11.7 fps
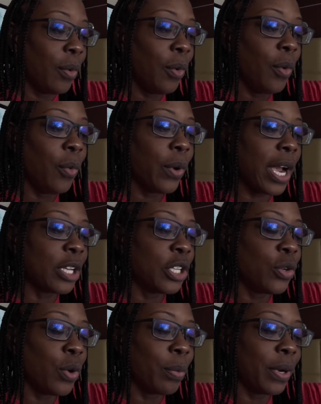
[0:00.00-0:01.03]
Ooh, we're actually
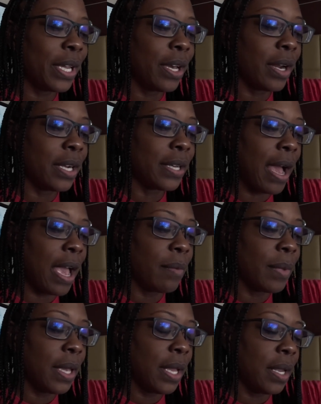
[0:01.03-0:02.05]
doing pretty good on
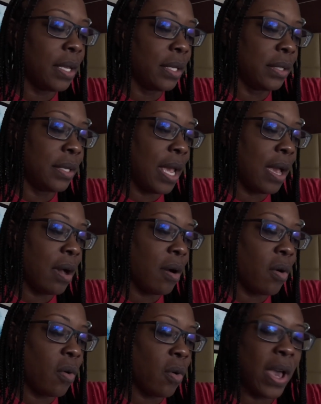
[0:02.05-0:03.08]
time. It is
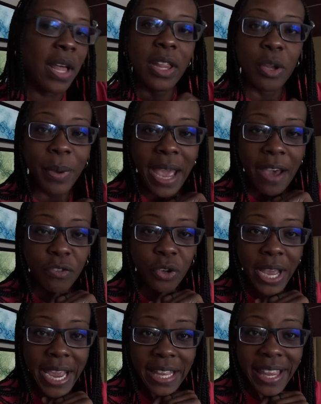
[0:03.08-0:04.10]
now a little bit
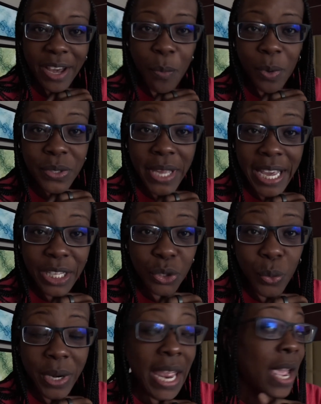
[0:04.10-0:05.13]
after 8, like almost
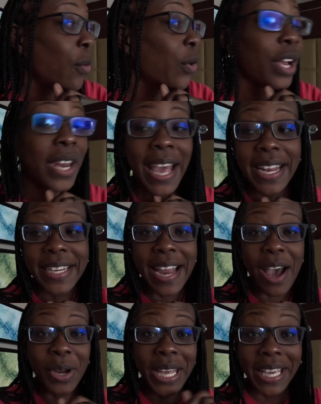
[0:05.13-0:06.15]
8.20. We're going to head
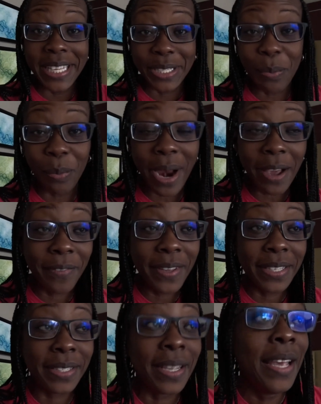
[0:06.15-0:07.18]
down and get some
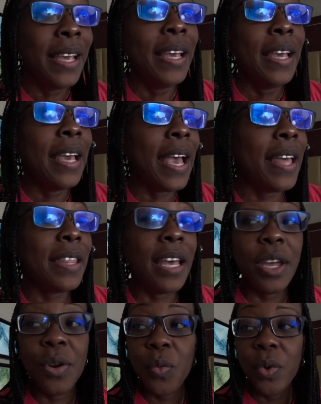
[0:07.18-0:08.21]
breakfast, and
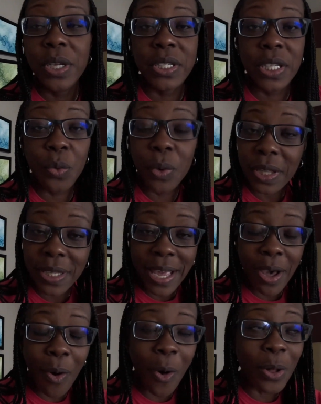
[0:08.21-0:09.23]
then we'll see what the
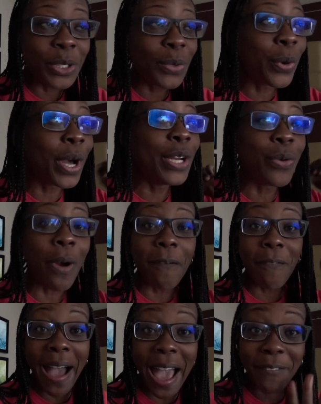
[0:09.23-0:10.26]
day holds. We're going to do
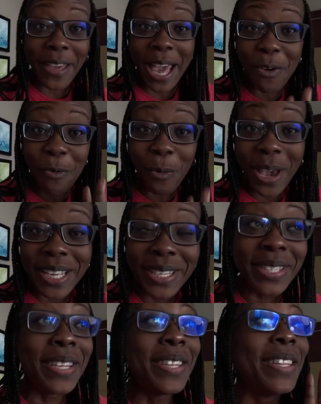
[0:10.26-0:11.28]
our 5K
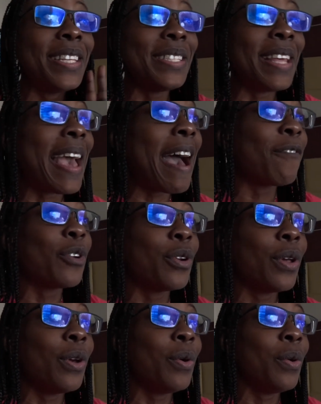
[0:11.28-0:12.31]
race this
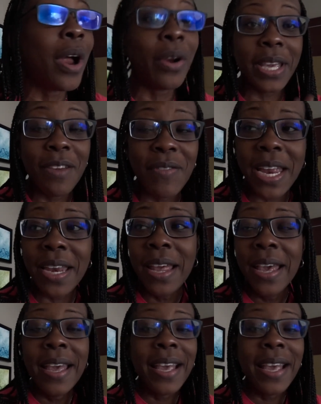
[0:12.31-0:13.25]
afternoon, our evening.